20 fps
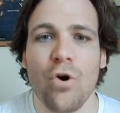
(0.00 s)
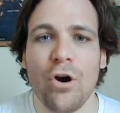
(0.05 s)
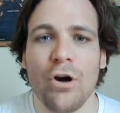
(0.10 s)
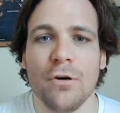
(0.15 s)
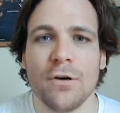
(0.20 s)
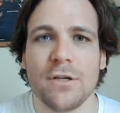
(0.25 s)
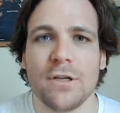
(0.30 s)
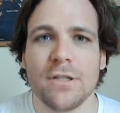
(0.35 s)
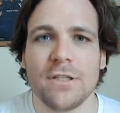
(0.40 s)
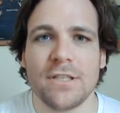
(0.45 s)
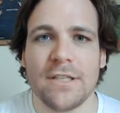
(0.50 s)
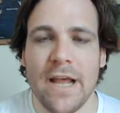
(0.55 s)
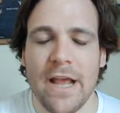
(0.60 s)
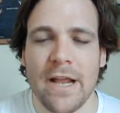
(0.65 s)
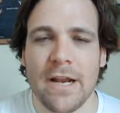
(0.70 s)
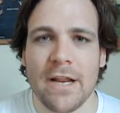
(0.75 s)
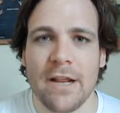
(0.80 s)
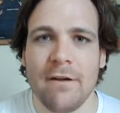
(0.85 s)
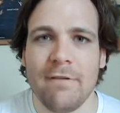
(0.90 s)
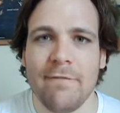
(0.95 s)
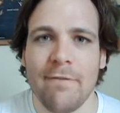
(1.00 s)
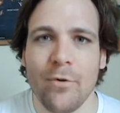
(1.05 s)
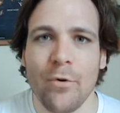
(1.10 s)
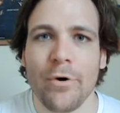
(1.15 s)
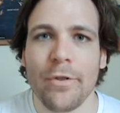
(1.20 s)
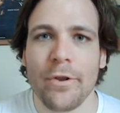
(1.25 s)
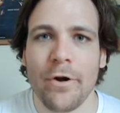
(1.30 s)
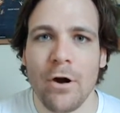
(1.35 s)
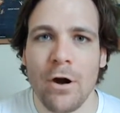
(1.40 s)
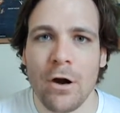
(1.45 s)
stand-in for
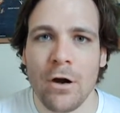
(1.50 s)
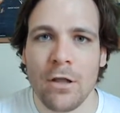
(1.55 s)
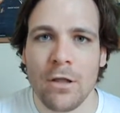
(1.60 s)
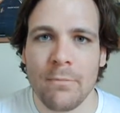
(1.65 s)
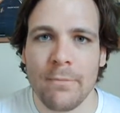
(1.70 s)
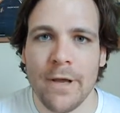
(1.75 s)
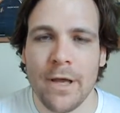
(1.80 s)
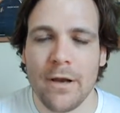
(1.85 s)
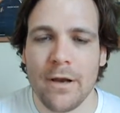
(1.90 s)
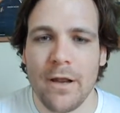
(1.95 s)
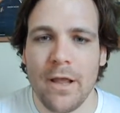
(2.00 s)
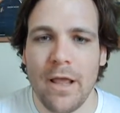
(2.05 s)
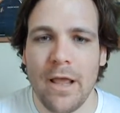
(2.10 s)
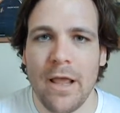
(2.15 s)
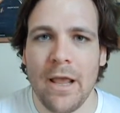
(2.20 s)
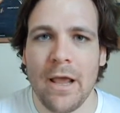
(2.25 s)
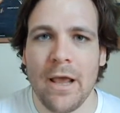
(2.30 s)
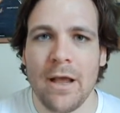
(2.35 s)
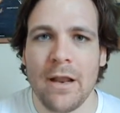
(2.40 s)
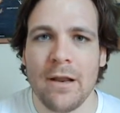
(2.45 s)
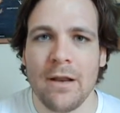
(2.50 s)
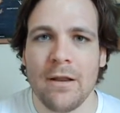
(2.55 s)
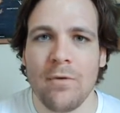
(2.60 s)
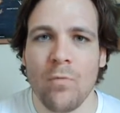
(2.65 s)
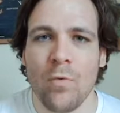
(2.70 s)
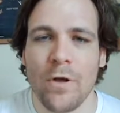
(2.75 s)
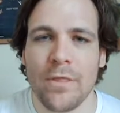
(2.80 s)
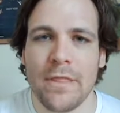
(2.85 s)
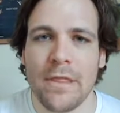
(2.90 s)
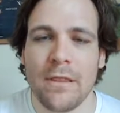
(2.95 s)
their argument. And
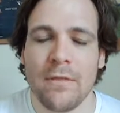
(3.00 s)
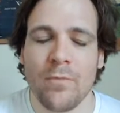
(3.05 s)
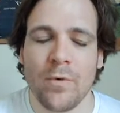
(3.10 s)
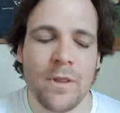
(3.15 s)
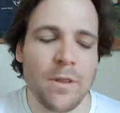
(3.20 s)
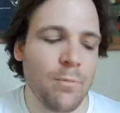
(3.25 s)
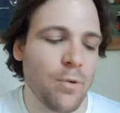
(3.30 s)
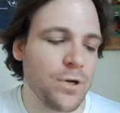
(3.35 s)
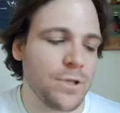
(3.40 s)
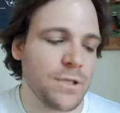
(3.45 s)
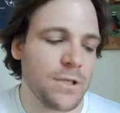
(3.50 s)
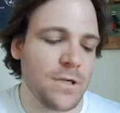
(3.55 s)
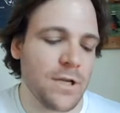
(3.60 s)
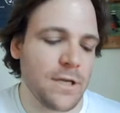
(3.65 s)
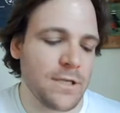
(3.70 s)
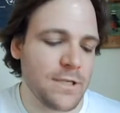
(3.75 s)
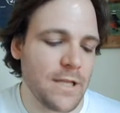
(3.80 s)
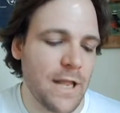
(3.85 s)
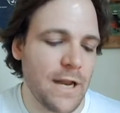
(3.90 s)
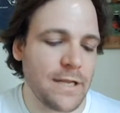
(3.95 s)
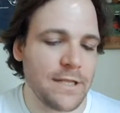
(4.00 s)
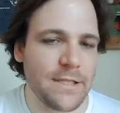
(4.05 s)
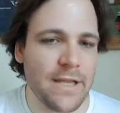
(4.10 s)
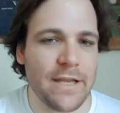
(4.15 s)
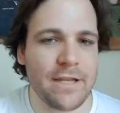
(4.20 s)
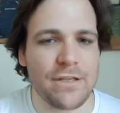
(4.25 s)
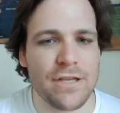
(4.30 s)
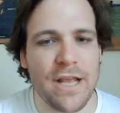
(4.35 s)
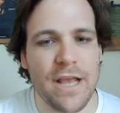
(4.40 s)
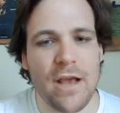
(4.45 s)
what the person does then is they
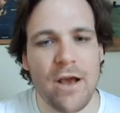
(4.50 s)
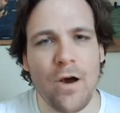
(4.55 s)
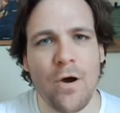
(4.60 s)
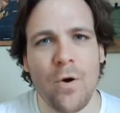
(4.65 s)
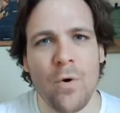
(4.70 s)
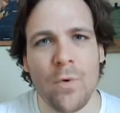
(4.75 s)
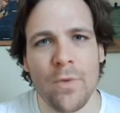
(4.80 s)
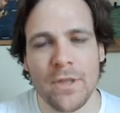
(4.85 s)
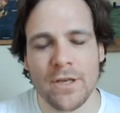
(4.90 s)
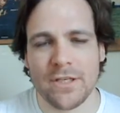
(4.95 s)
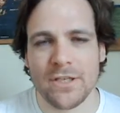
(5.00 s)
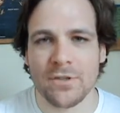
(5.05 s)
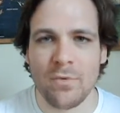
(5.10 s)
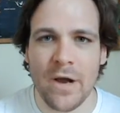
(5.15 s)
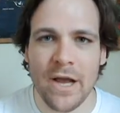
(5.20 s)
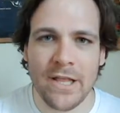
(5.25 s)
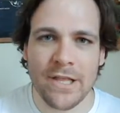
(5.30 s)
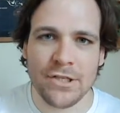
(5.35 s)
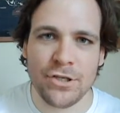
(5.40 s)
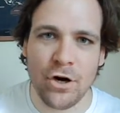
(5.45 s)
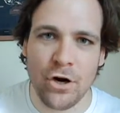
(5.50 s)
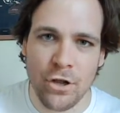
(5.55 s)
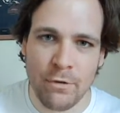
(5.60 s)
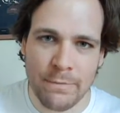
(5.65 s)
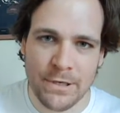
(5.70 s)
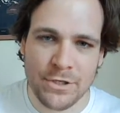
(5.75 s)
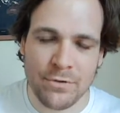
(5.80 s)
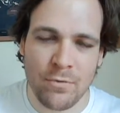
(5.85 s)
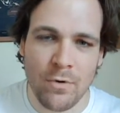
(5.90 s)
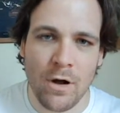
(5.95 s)
say, oh, and this is why this
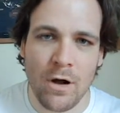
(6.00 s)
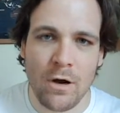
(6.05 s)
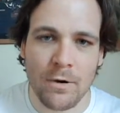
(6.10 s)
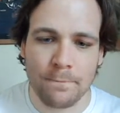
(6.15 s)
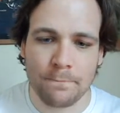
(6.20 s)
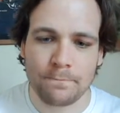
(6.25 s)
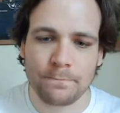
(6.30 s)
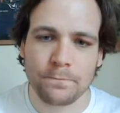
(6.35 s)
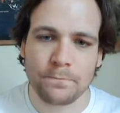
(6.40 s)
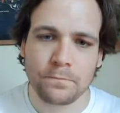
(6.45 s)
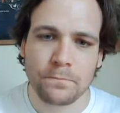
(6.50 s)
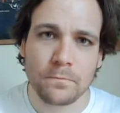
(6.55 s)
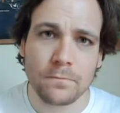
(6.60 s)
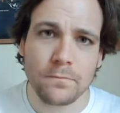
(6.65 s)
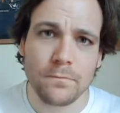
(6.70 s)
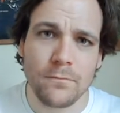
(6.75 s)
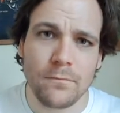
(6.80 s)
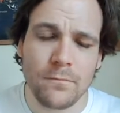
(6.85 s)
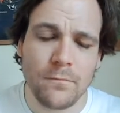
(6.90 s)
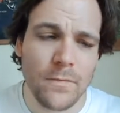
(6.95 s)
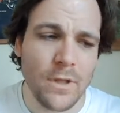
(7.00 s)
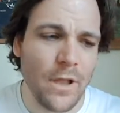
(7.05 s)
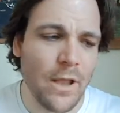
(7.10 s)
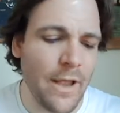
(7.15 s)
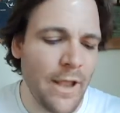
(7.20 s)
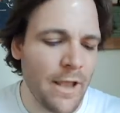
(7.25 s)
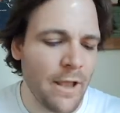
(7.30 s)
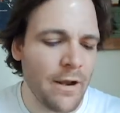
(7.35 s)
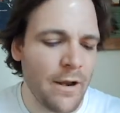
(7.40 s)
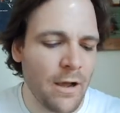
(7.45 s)
argument's wrong.
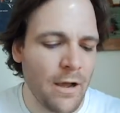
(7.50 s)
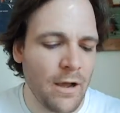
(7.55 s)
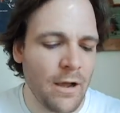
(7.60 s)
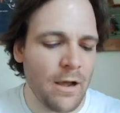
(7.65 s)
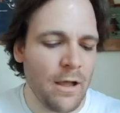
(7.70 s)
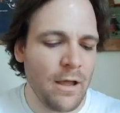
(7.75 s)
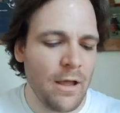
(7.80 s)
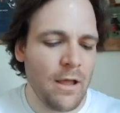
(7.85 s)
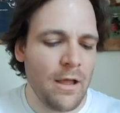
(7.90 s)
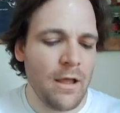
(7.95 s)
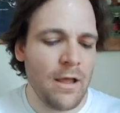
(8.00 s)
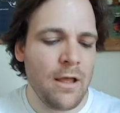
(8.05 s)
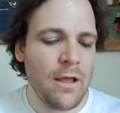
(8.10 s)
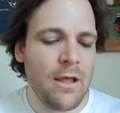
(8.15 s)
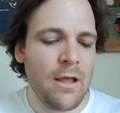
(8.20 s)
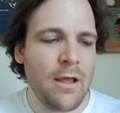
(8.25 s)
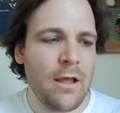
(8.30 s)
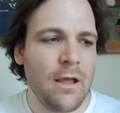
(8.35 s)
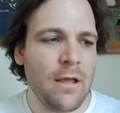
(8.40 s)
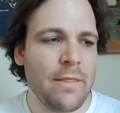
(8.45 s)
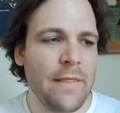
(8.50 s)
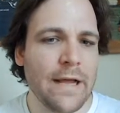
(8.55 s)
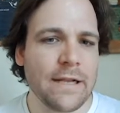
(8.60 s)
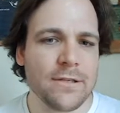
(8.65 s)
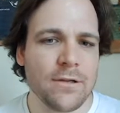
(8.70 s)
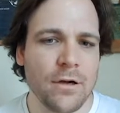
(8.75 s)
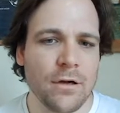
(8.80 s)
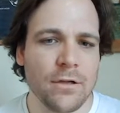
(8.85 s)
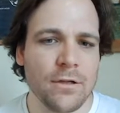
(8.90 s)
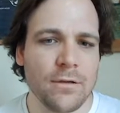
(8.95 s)
And that's
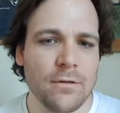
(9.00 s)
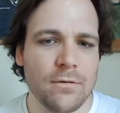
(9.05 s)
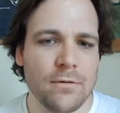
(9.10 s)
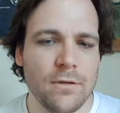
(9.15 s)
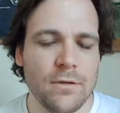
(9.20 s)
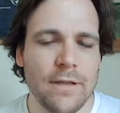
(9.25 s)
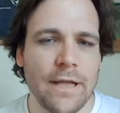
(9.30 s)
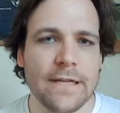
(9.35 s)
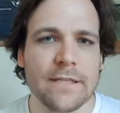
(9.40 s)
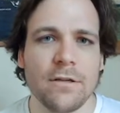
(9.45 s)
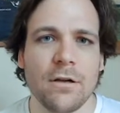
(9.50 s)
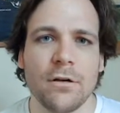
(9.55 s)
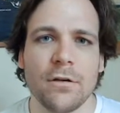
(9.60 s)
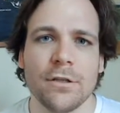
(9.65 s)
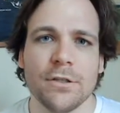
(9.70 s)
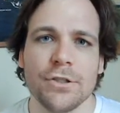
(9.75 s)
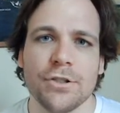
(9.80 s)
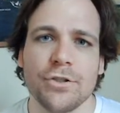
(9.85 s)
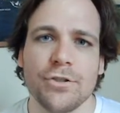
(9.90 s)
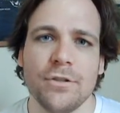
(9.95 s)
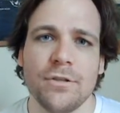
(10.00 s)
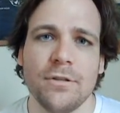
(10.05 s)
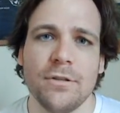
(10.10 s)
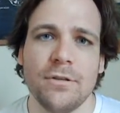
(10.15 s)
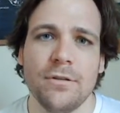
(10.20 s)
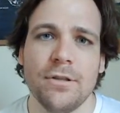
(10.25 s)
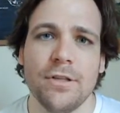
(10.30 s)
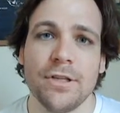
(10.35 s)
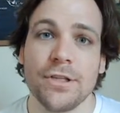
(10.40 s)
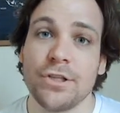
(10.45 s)
called
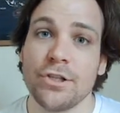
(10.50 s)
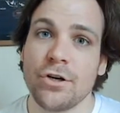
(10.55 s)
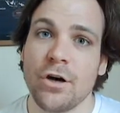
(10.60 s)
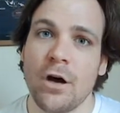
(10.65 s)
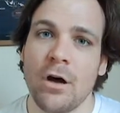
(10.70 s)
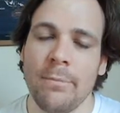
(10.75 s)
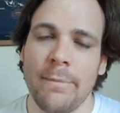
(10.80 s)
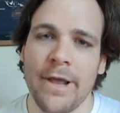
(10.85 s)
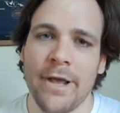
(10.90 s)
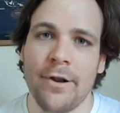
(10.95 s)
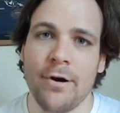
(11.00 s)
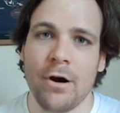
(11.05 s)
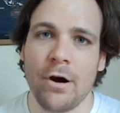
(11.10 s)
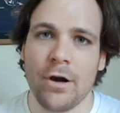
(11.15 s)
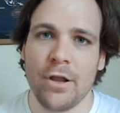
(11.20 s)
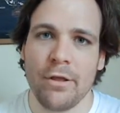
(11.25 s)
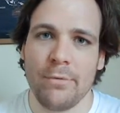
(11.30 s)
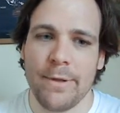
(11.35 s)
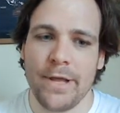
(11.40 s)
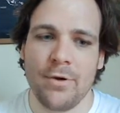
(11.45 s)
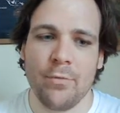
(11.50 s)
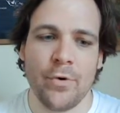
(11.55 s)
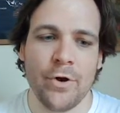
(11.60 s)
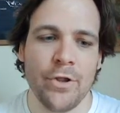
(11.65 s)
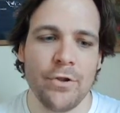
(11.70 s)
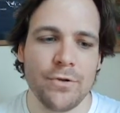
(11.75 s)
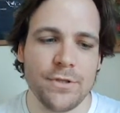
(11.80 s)
the straw man argument, where you